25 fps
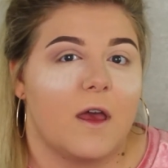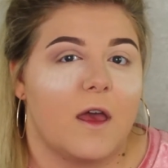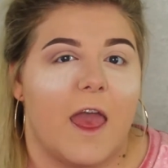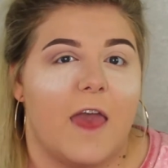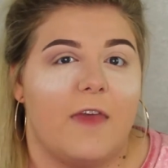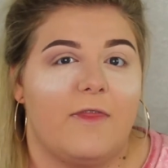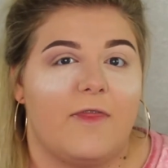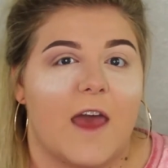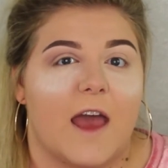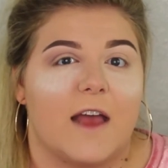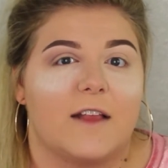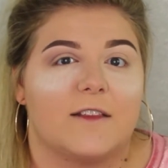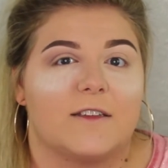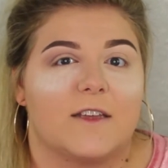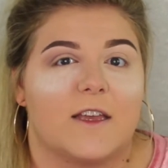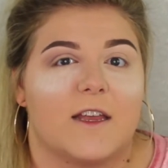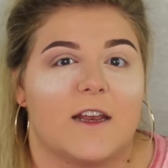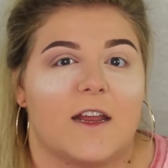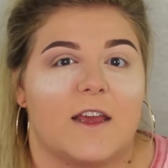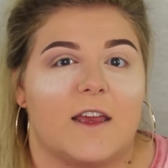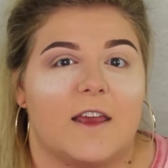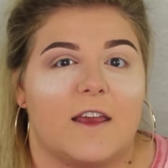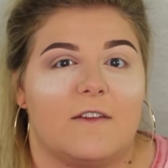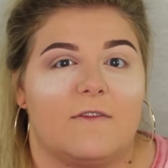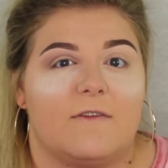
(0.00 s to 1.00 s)
And that's
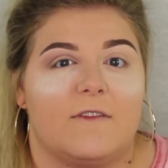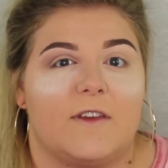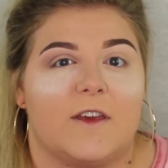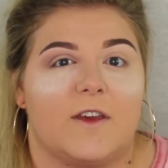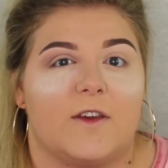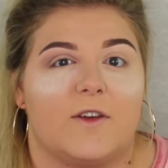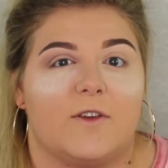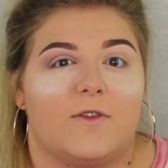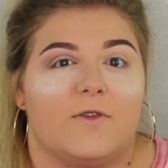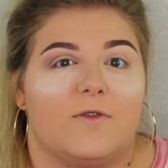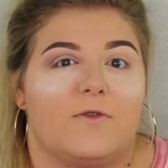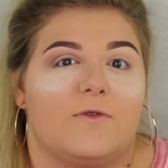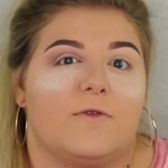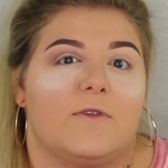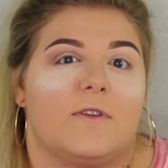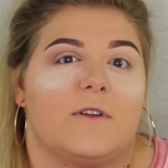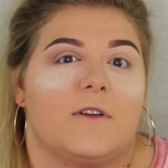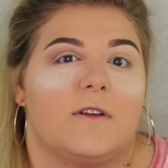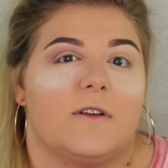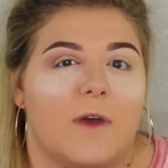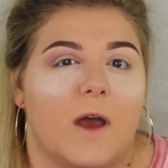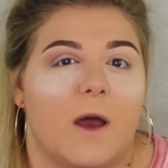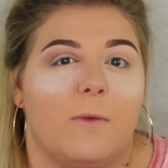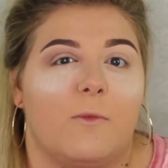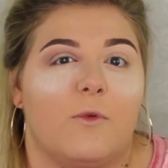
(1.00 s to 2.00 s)
going to give you
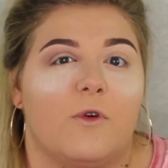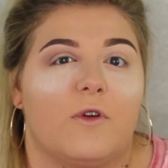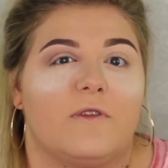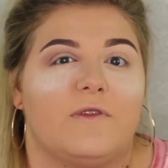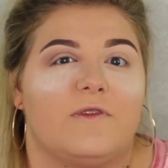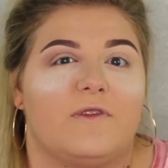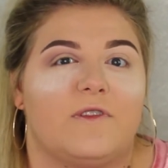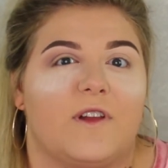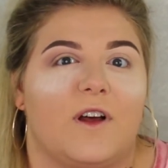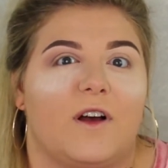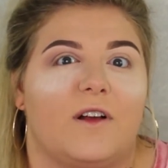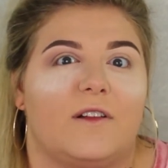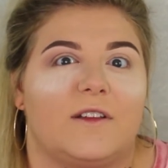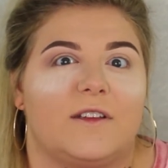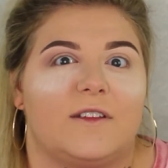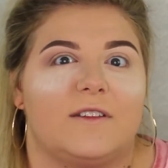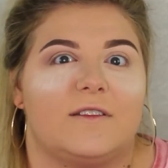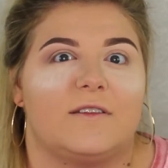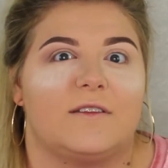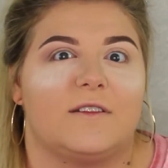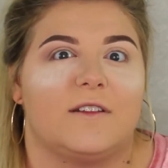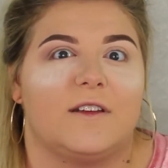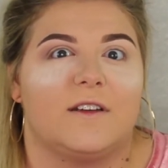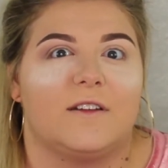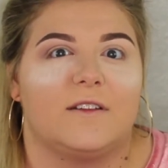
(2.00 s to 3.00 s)
a more
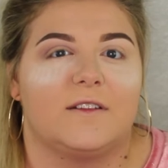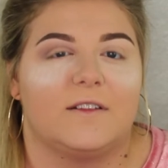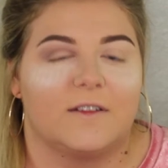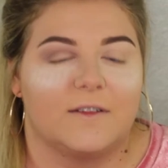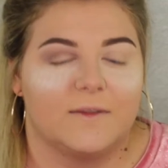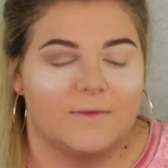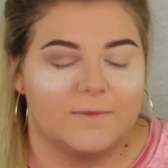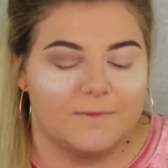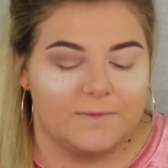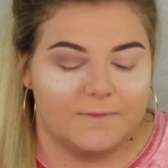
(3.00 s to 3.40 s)
flawless look.